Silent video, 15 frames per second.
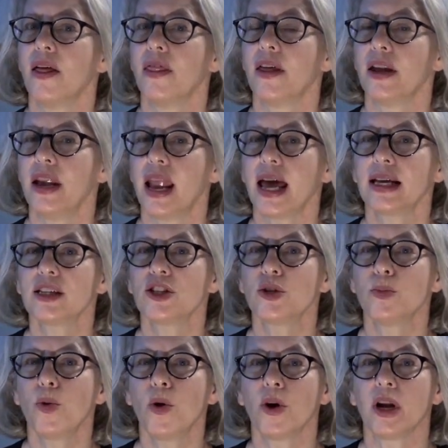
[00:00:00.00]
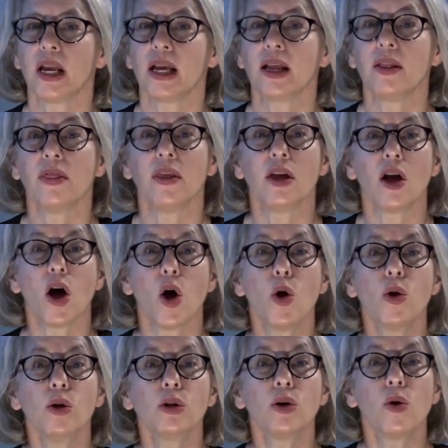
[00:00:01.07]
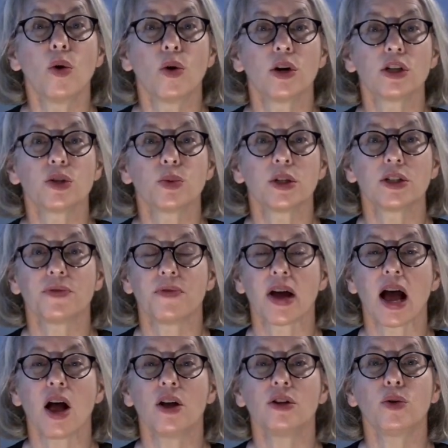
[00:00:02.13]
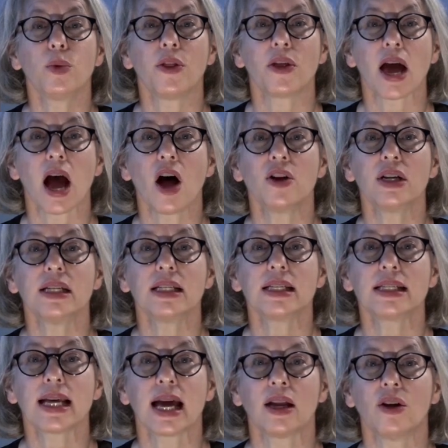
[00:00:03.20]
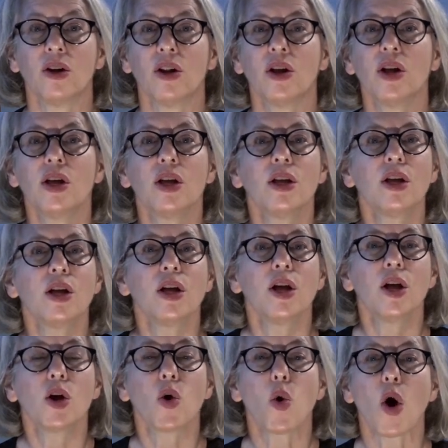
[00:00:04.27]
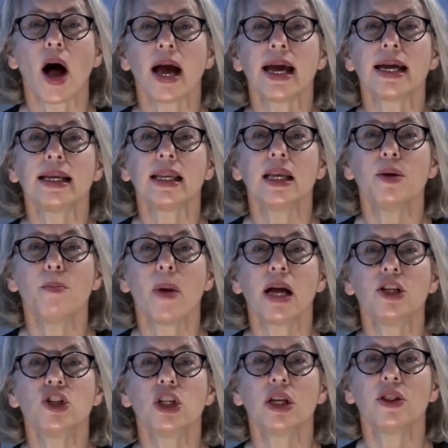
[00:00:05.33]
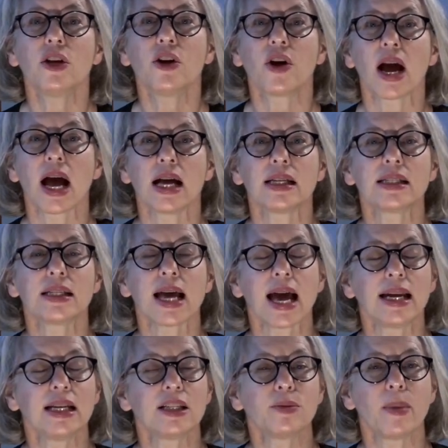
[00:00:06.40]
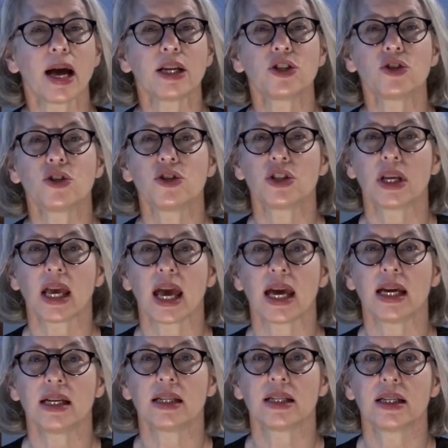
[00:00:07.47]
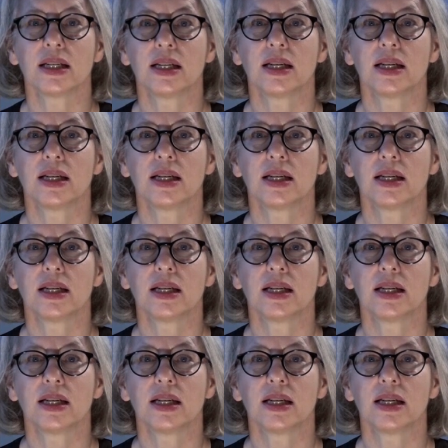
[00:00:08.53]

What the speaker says: The next morning, the old horse was found without his saddle, quietly munching the grass at his master's gate.